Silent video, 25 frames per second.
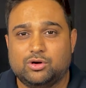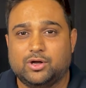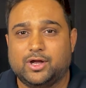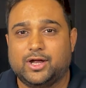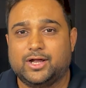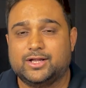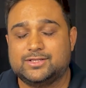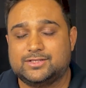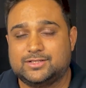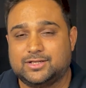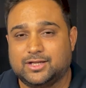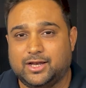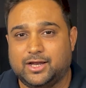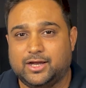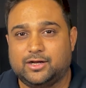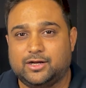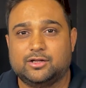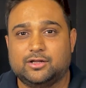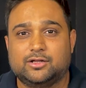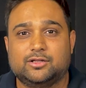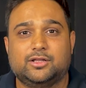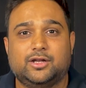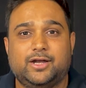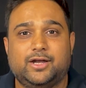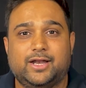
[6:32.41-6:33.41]
and select
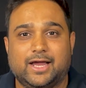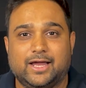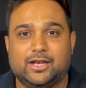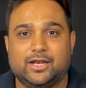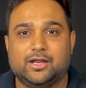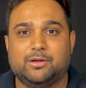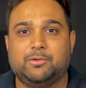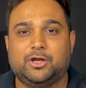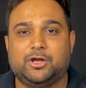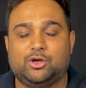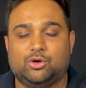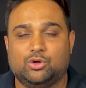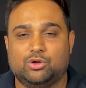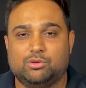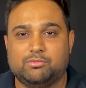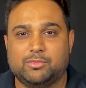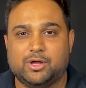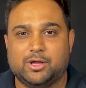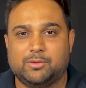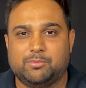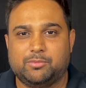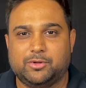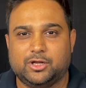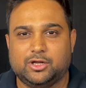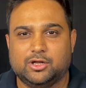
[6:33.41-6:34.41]
the dynamic tone
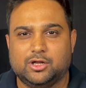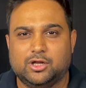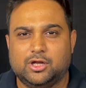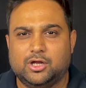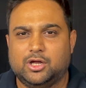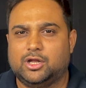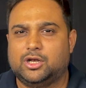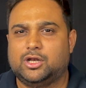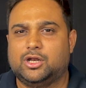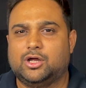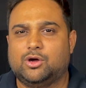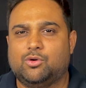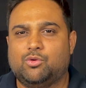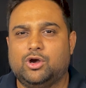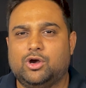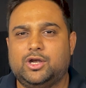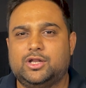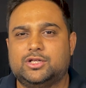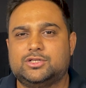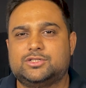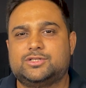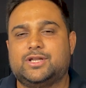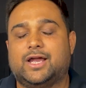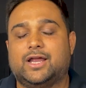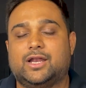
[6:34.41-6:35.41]
mapping. Now, what
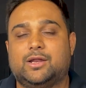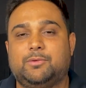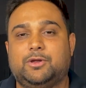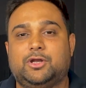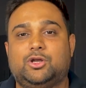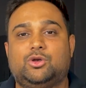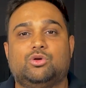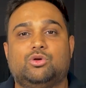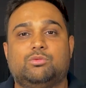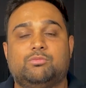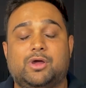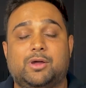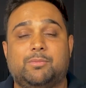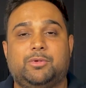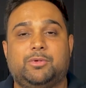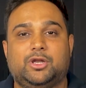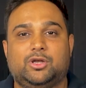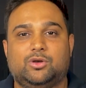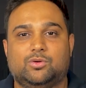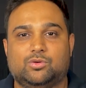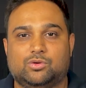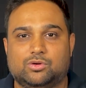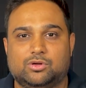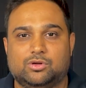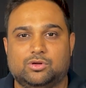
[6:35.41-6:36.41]
does dynamic tone mapping do?